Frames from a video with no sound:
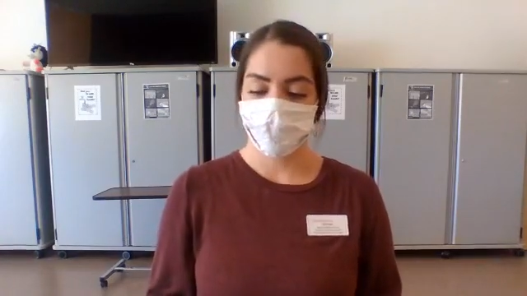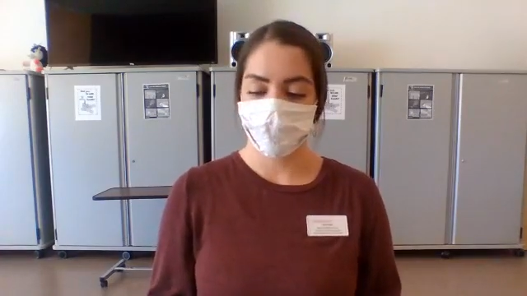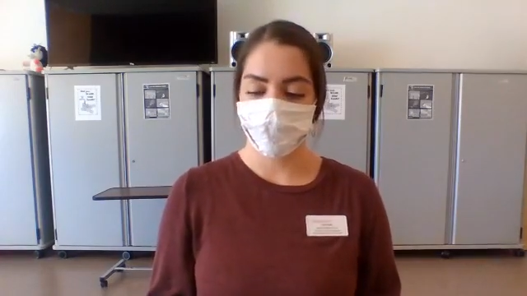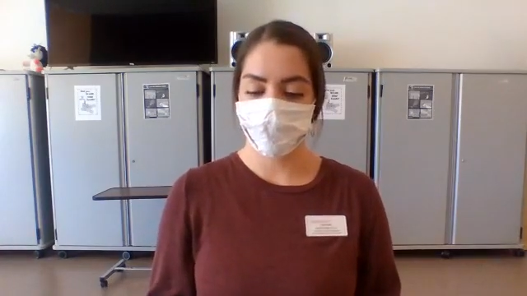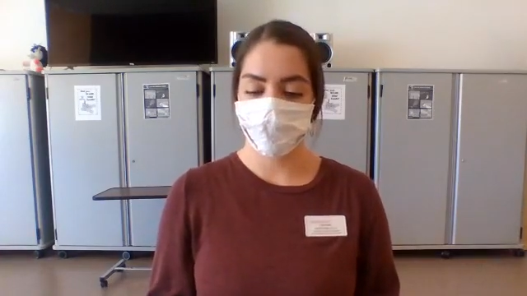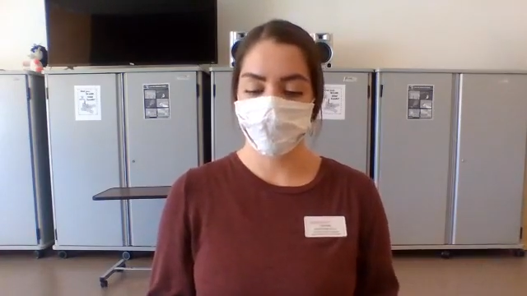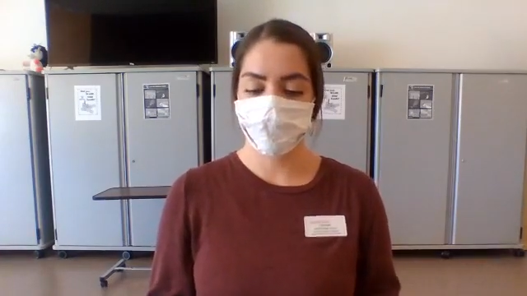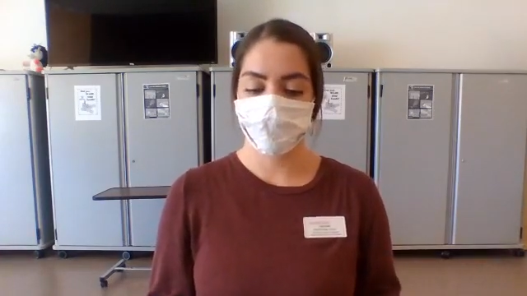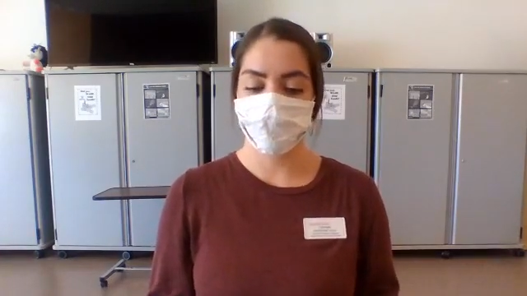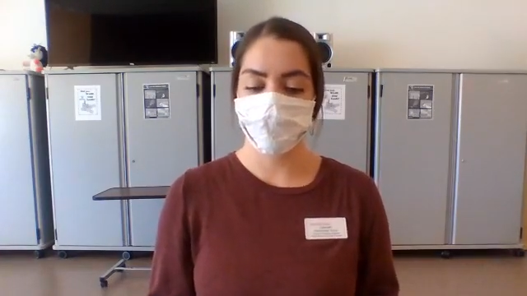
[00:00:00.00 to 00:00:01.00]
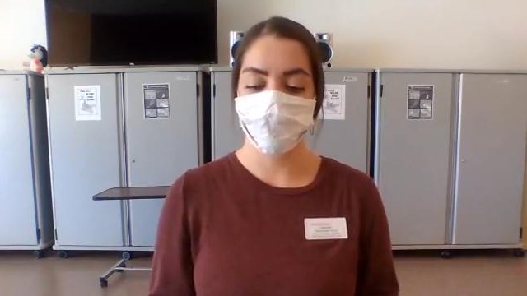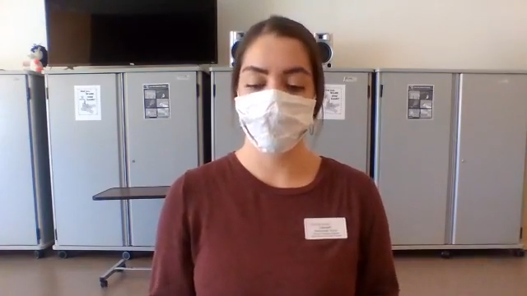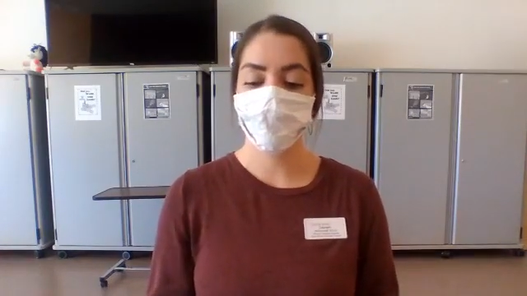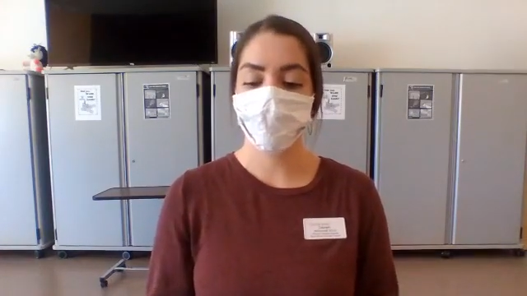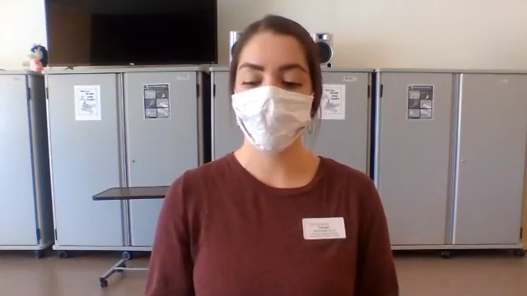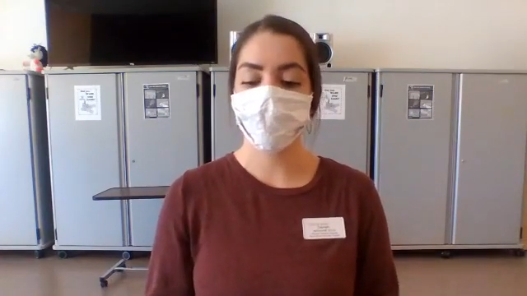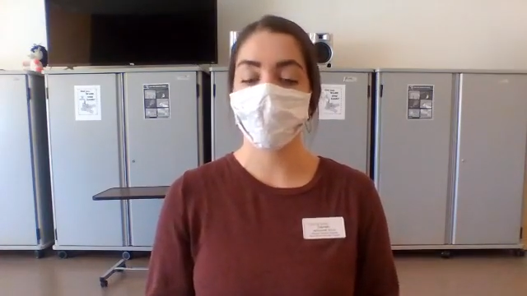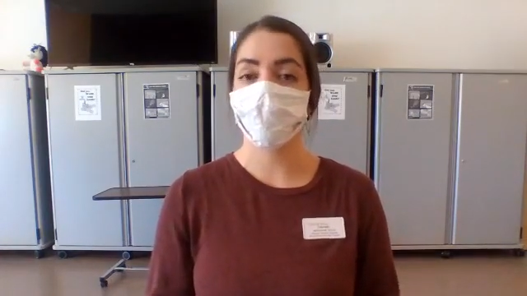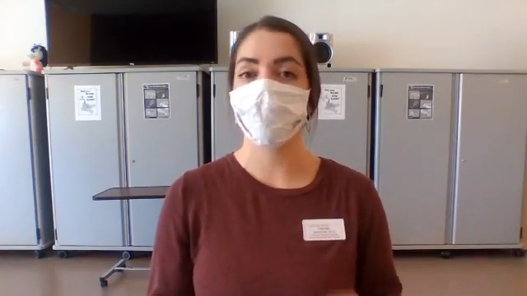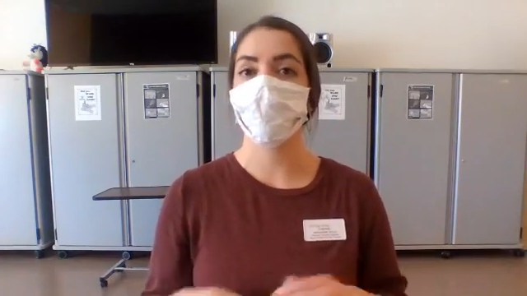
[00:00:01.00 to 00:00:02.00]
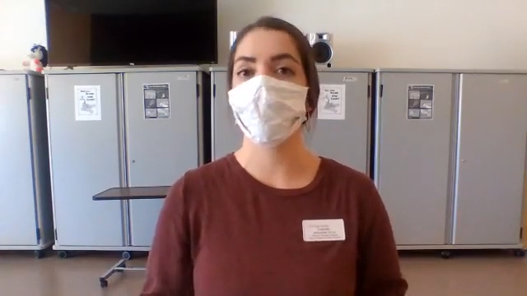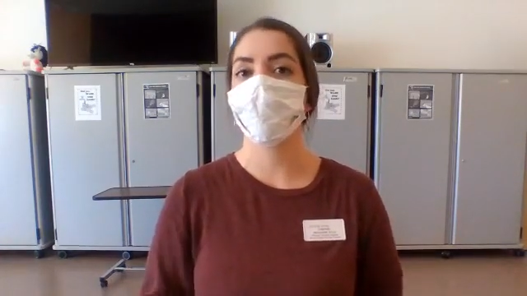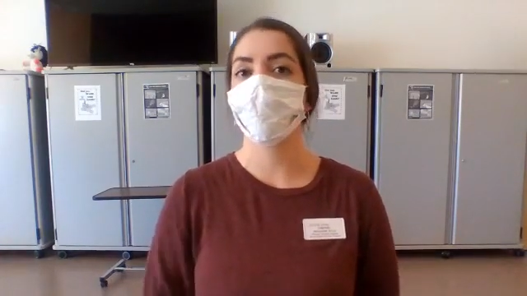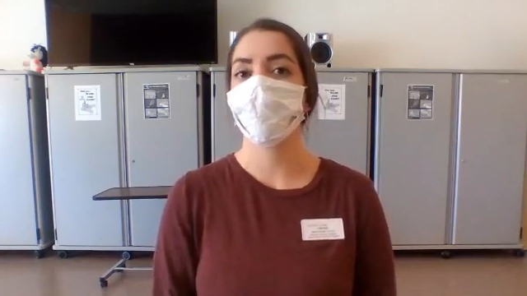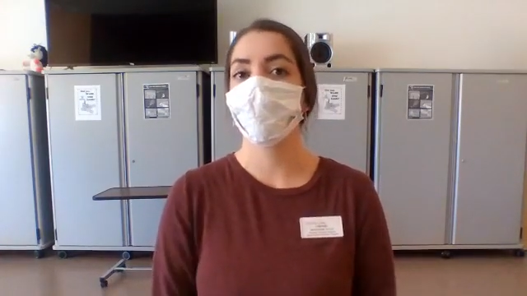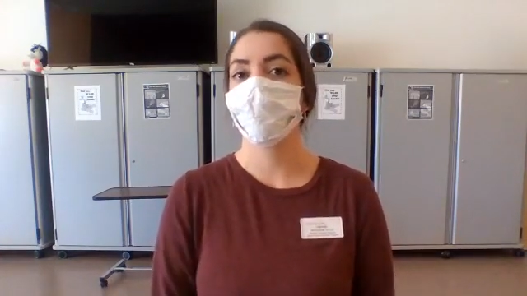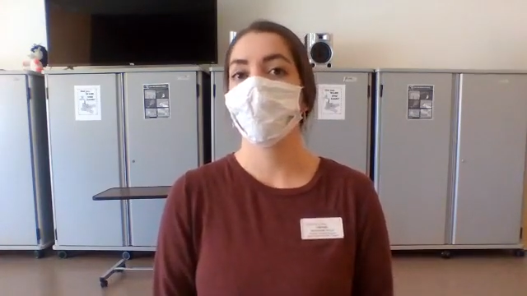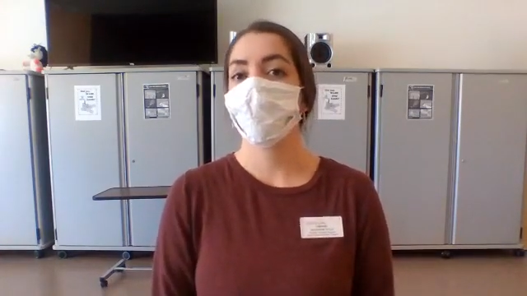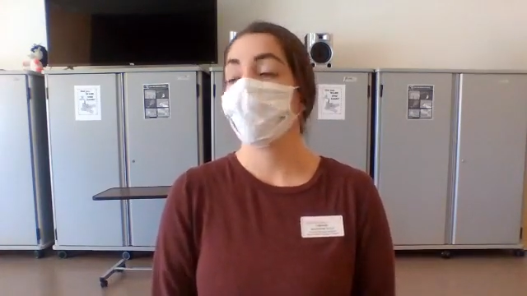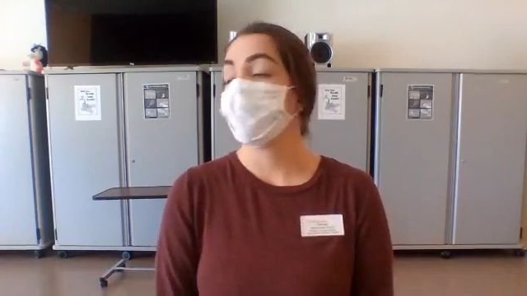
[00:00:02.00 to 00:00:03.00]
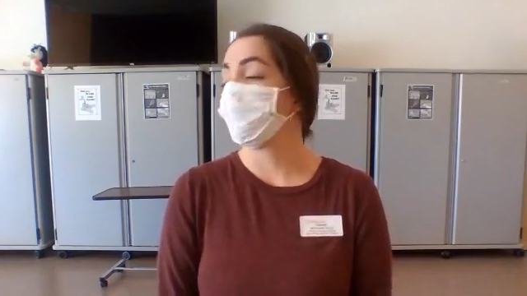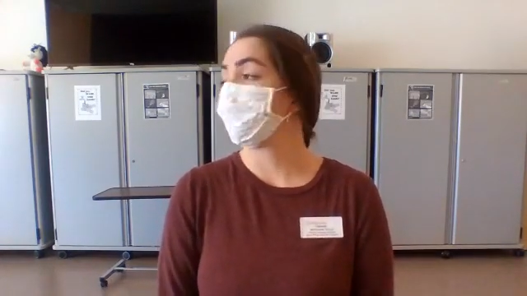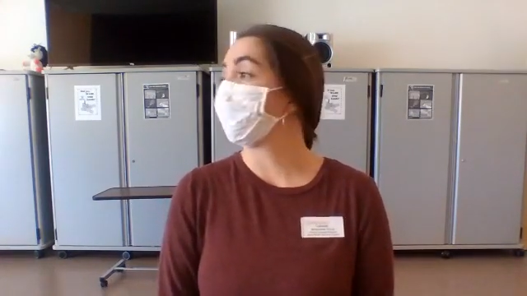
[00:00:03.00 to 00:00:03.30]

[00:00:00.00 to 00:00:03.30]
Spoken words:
is to simply give our